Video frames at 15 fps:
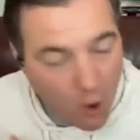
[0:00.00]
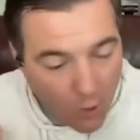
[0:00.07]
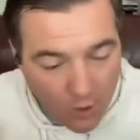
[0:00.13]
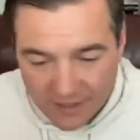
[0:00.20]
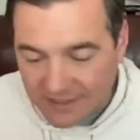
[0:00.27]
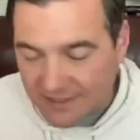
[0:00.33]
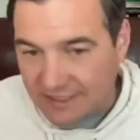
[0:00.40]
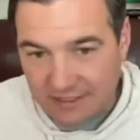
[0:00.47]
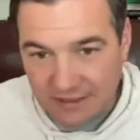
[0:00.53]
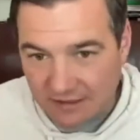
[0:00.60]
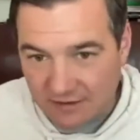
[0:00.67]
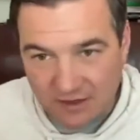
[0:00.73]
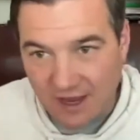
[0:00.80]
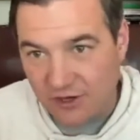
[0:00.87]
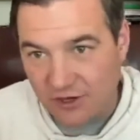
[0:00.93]
one is,
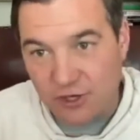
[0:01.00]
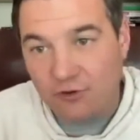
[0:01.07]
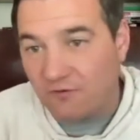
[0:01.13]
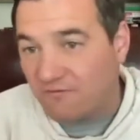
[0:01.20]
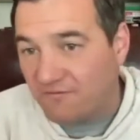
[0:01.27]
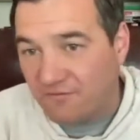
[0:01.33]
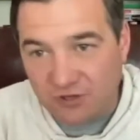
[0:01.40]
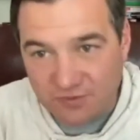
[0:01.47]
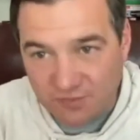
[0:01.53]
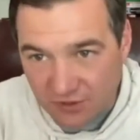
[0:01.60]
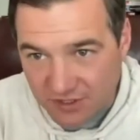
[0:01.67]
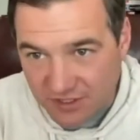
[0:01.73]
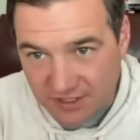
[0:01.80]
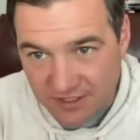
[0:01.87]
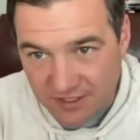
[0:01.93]
again, you're the first
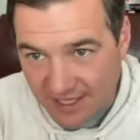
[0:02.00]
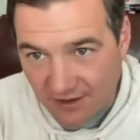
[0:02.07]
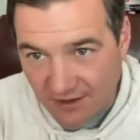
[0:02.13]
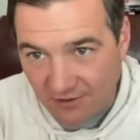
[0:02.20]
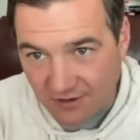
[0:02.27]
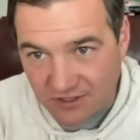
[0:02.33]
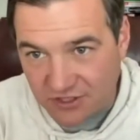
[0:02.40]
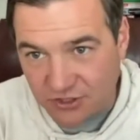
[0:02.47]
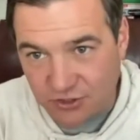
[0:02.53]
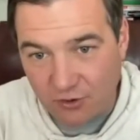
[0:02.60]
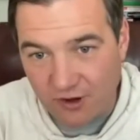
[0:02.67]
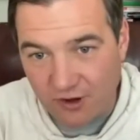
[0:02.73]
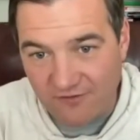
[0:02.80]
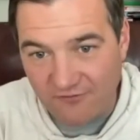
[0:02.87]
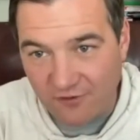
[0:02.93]
person to tell a
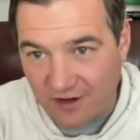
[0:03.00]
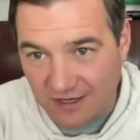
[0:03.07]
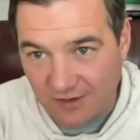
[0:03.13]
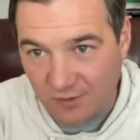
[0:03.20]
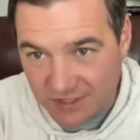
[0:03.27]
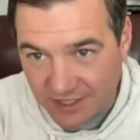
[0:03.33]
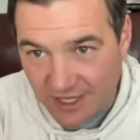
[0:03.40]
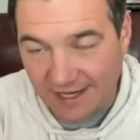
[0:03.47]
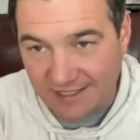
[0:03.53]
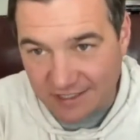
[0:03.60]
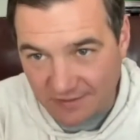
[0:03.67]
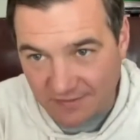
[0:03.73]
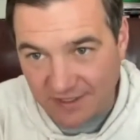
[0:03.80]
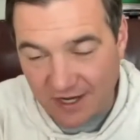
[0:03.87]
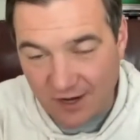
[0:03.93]
story of what it was like to
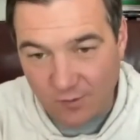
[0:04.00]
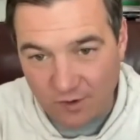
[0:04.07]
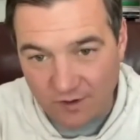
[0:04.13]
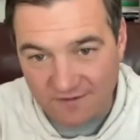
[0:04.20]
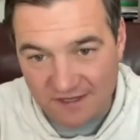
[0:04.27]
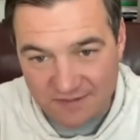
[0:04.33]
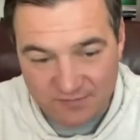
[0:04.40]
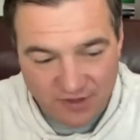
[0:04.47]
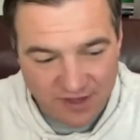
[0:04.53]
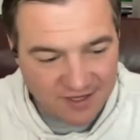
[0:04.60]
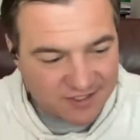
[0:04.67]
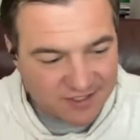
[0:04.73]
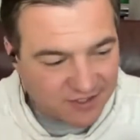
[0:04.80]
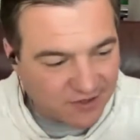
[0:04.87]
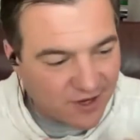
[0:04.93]
be on one of these
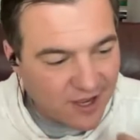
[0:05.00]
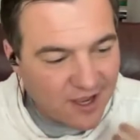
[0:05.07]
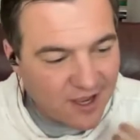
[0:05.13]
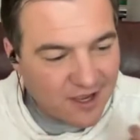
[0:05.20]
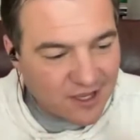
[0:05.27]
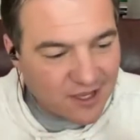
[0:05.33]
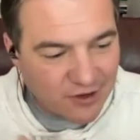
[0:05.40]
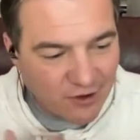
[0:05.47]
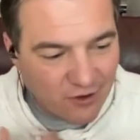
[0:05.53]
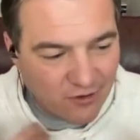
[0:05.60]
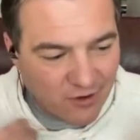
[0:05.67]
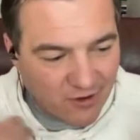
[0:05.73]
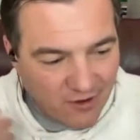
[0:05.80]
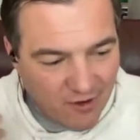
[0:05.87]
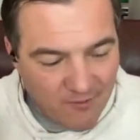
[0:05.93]
planes. So, you know,
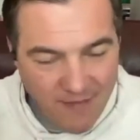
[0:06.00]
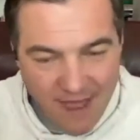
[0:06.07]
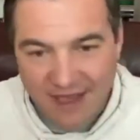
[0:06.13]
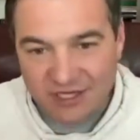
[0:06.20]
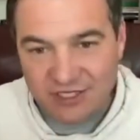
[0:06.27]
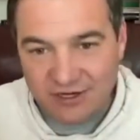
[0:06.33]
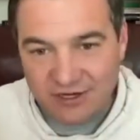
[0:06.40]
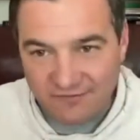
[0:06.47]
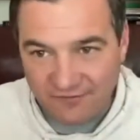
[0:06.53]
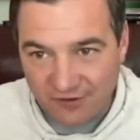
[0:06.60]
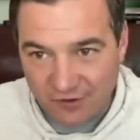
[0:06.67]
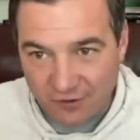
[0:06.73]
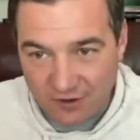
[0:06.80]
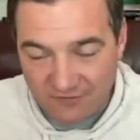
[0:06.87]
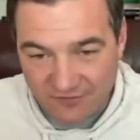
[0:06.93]
imagine it for
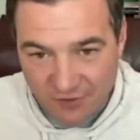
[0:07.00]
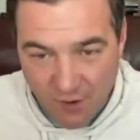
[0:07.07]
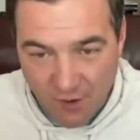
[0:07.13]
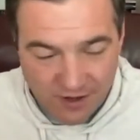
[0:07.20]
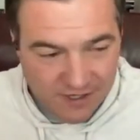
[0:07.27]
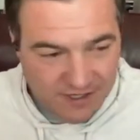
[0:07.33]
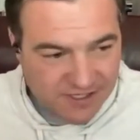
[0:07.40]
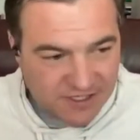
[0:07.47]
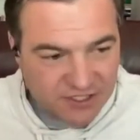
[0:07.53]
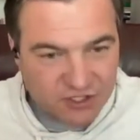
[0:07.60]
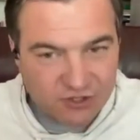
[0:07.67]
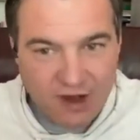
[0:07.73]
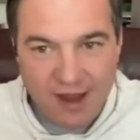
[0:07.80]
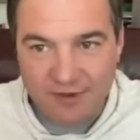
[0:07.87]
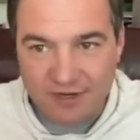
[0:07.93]
you will if you wanted to
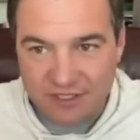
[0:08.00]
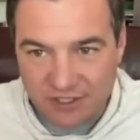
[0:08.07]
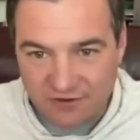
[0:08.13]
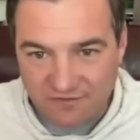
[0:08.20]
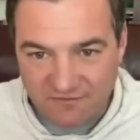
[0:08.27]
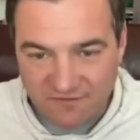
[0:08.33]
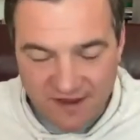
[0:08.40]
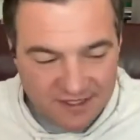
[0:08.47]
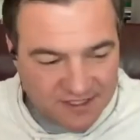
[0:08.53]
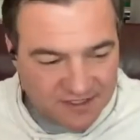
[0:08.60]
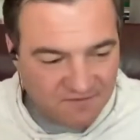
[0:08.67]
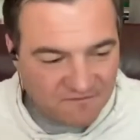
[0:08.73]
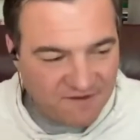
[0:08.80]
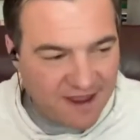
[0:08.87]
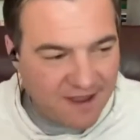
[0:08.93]
describe it to your friends
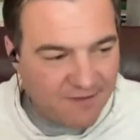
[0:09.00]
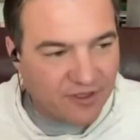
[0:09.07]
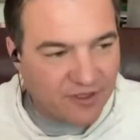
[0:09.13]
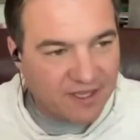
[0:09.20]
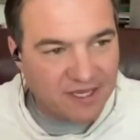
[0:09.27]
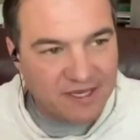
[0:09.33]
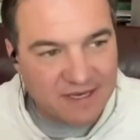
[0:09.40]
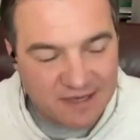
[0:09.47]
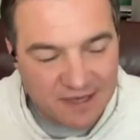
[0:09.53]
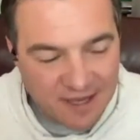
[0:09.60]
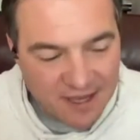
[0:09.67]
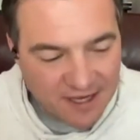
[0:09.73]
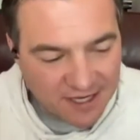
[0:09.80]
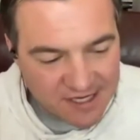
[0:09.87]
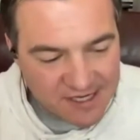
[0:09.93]
and family. Can
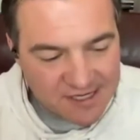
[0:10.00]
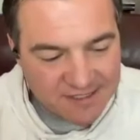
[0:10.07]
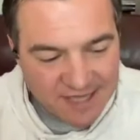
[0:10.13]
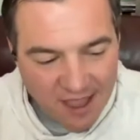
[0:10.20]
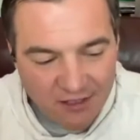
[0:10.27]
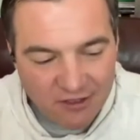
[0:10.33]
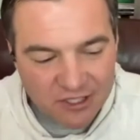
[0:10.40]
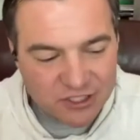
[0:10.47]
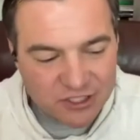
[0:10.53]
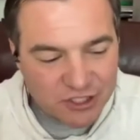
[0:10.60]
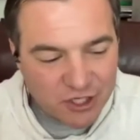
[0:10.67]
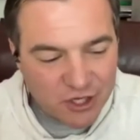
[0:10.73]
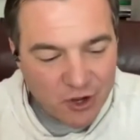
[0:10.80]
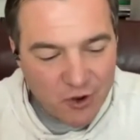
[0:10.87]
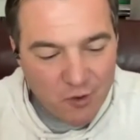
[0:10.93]
you tell us
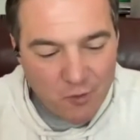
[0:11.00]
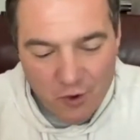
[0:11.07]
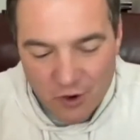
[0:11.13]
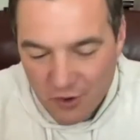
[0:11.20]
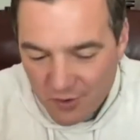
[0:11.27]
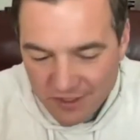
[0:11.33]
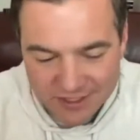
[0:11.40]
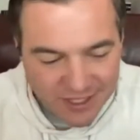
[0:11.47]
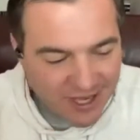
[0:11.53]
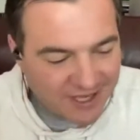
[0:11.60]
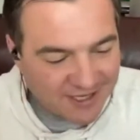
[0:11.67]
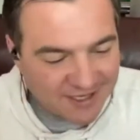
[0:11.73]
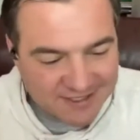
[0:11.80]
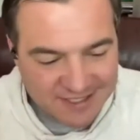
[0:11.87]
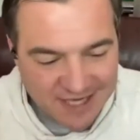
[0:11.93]
what it was
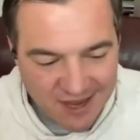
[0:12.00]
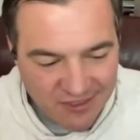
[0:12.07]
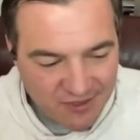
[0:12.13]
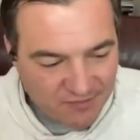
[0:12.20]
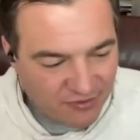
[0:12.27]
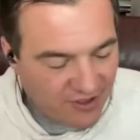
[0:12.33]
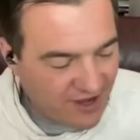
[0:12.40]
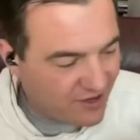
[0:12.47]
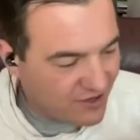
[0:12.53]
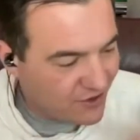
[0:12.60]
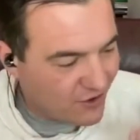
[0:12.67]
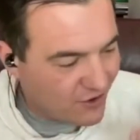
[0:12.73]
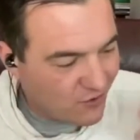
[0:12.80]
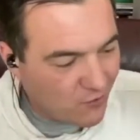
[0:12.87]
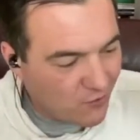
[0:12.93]
like inside the plane? You
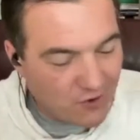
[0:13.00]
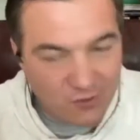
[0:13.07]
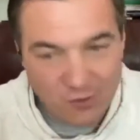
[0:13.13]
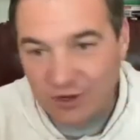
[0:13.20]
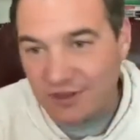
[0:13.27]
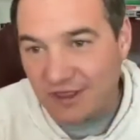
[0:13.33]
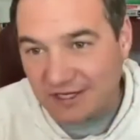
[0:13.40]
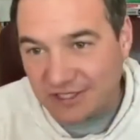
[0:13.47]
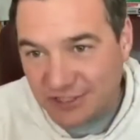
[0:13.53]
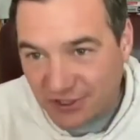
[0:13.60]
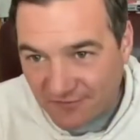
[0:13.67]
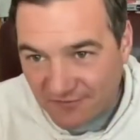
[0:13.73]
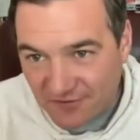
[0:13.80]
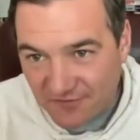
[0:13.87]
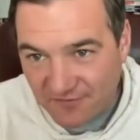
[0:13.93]
know, what did they
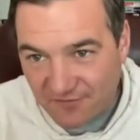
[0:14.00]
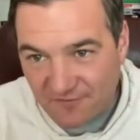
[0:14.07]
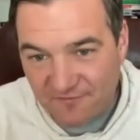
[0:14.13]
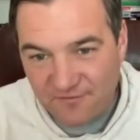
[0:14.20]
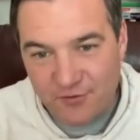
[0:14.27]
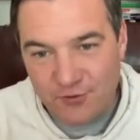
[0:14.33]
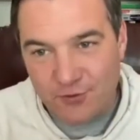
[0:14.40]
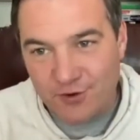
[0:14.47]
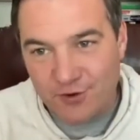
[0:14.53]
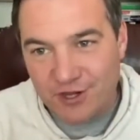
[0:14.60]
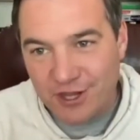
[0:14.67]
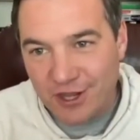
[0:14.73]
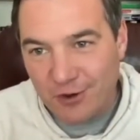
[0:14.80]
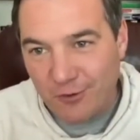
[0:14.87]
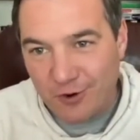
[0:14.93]
serve you for food?
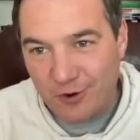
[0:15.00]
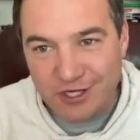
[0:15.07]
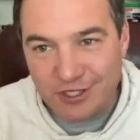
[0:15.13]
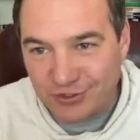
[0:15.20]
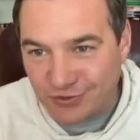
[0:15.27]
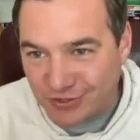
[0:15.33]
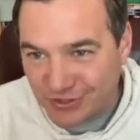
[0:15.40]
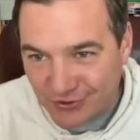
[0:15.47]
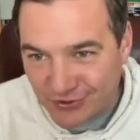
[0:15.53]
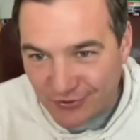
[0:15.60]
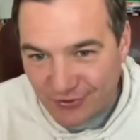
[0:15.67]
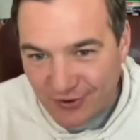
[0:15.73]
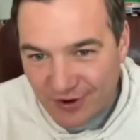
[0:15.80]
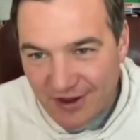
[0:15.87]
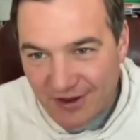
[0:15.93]
What did you
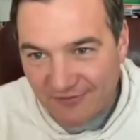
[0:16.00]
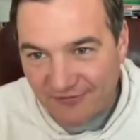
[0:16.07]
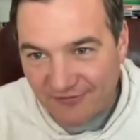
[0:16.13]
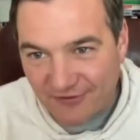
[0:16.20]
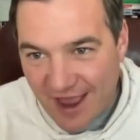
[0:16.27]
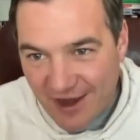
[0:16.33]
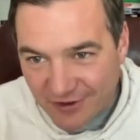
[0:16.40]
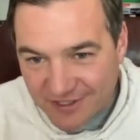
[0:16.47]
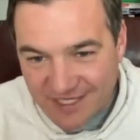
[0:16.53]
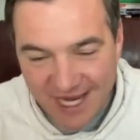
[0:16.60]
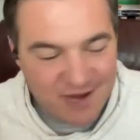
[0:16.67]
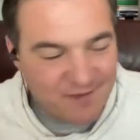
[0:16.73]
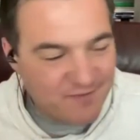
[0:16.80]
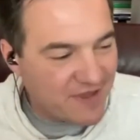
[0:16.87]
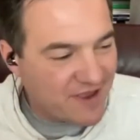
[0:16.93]
do for
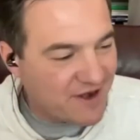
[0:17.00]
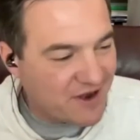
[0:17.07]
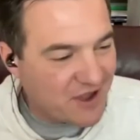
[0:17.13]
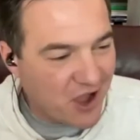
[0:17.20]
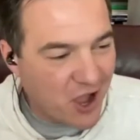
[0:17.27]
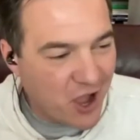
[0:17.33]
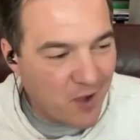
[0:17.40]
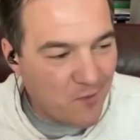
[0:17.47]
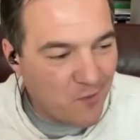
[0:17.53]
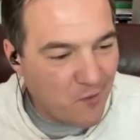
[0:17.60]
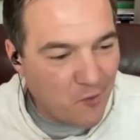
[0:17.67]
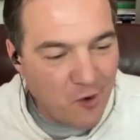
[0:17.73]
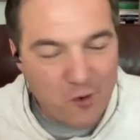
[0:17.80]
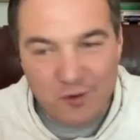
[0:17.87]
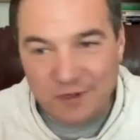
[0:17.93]
entertainment?
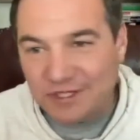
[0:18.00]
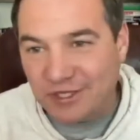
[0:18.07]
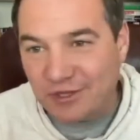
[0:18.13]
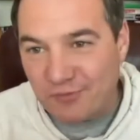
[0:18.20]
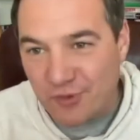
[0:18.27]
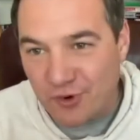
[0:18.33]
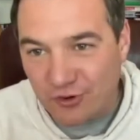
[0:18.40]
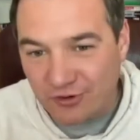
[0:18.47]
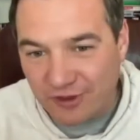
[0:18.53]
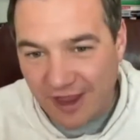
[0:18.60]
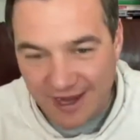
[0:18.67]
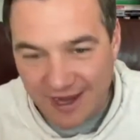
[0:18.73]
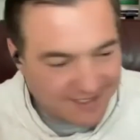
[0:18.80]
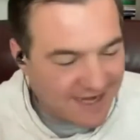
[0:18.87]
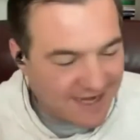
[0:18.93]
What was the mood
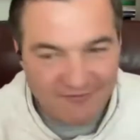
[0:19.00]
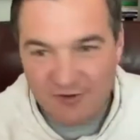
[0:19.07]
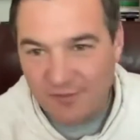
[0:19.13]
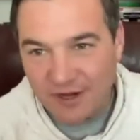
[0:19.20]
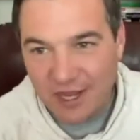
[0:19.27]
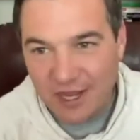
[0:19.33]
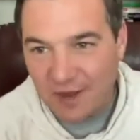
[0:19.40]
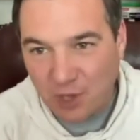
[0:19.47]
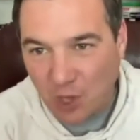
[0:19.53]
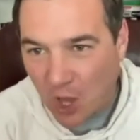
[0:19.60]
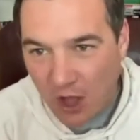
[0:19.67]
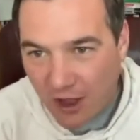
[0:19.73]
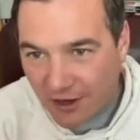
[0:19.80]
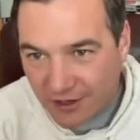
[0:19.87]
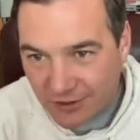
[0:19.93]
like? Did everybody
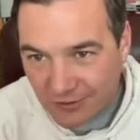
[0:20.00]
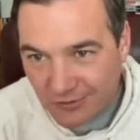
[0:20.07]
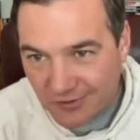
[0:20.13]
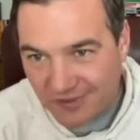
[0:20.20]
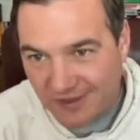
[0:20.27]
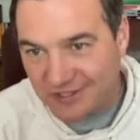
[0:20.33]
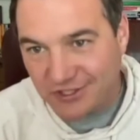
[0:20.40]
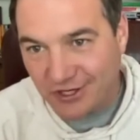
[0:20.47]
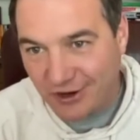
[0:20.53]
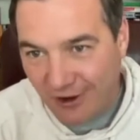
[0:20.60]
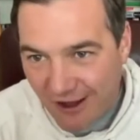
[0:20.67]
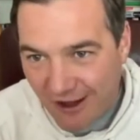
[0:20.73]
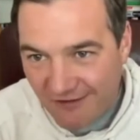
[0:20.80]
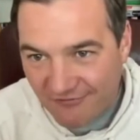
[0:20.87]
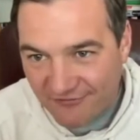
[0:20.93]
applaud when they took
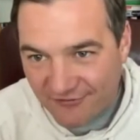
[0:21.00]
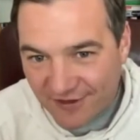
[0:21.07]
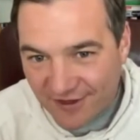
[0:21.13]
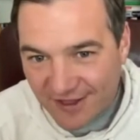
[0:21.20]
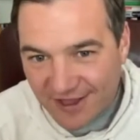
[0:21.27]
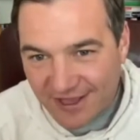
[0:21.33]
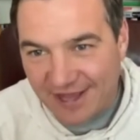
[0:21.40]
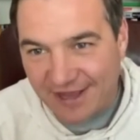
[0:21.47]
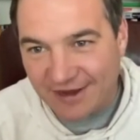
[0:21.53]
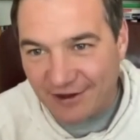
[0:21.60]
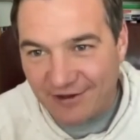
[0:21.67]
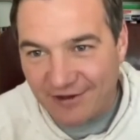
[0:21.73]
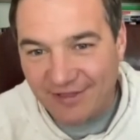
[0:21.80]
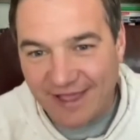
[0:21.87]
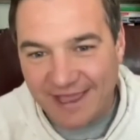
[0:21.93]
off? You
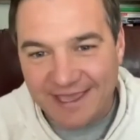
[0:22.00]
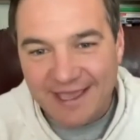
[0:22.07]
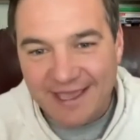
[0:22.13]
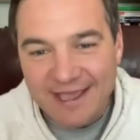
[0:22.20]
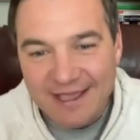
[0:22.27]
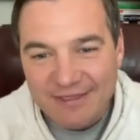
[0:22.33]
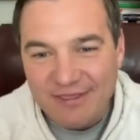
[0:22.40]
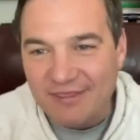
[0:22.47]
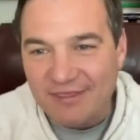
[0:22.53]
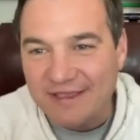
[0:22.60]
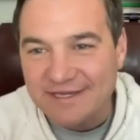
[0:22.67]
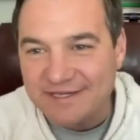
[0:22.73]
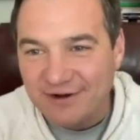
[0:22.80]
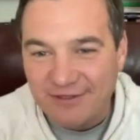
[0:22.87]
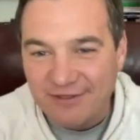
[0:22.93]
know, like
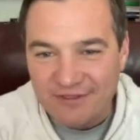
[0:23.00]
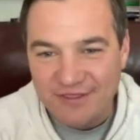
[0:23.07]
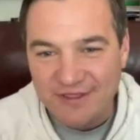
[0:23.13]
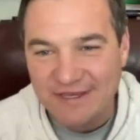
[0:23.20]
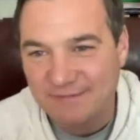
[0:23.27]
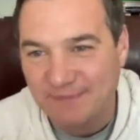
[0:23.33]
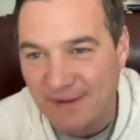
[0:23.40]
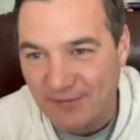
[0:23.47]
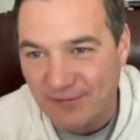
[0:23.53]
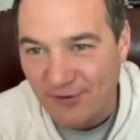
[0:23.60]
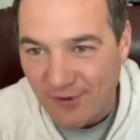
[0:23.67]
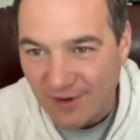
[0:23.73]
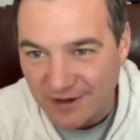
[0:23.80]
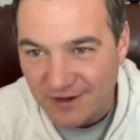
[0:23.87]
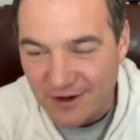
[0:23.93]
these are all the things people
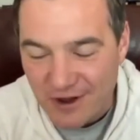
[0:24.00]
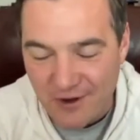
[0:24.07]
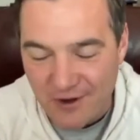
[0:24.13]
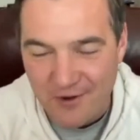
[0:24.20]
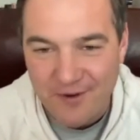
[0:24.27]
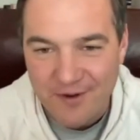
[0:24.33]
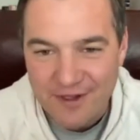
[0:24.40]
want to know.